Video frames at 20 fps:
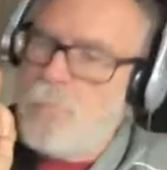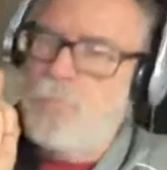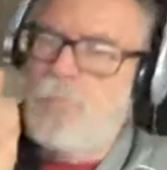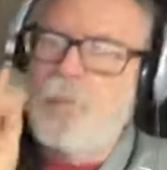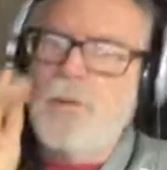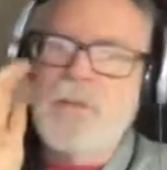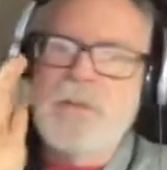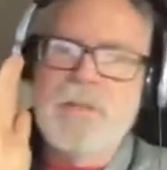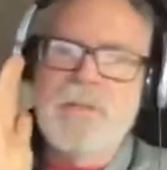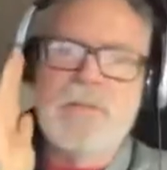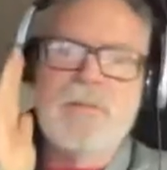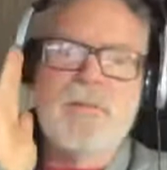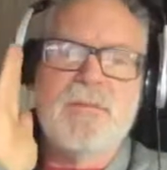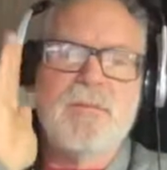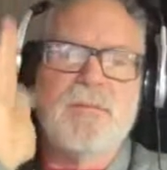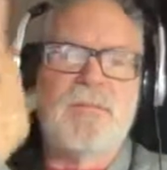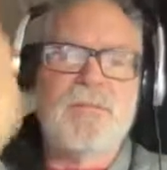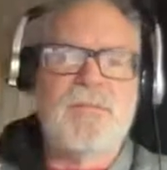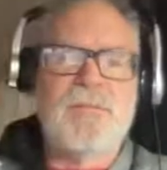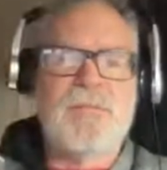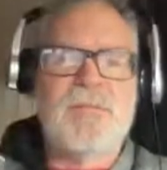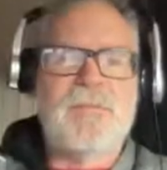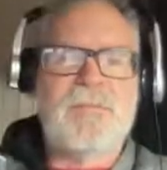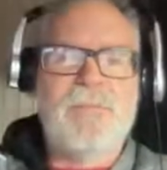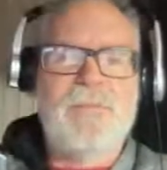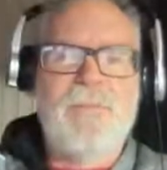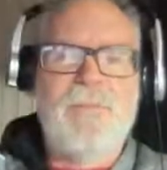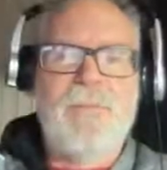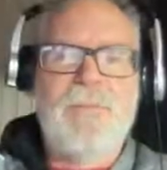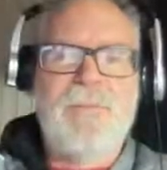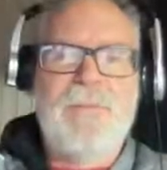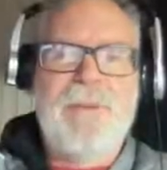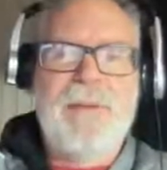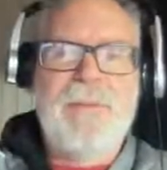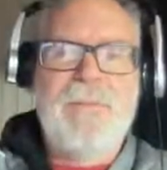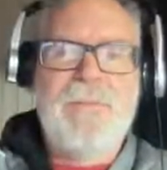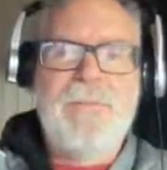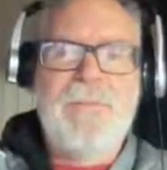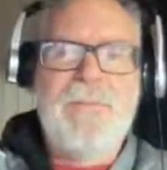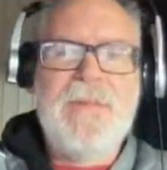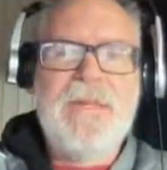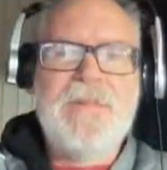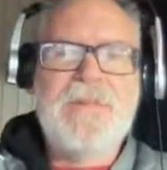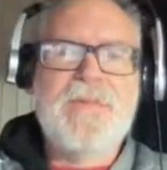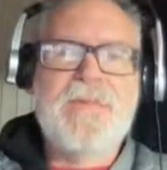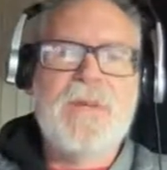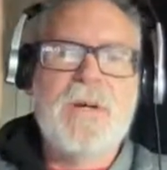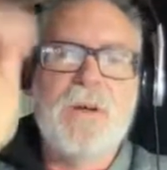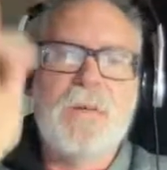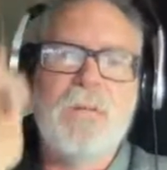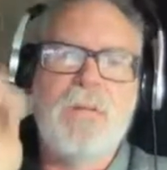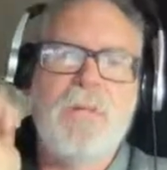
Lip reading: "Bullet missed.